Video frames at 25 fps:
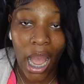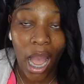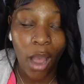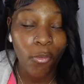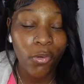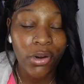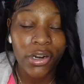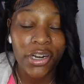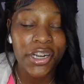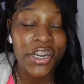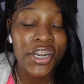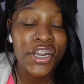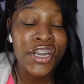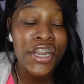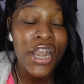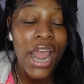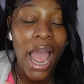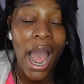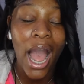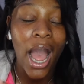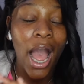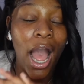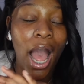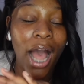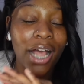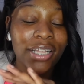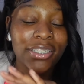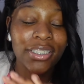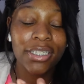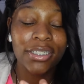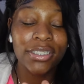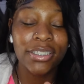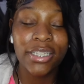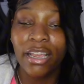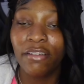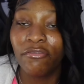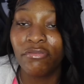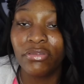I would have, I, I say
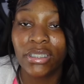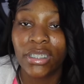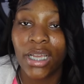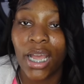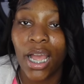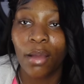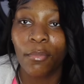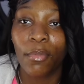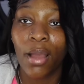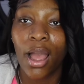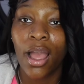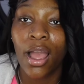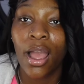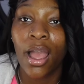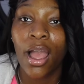this every time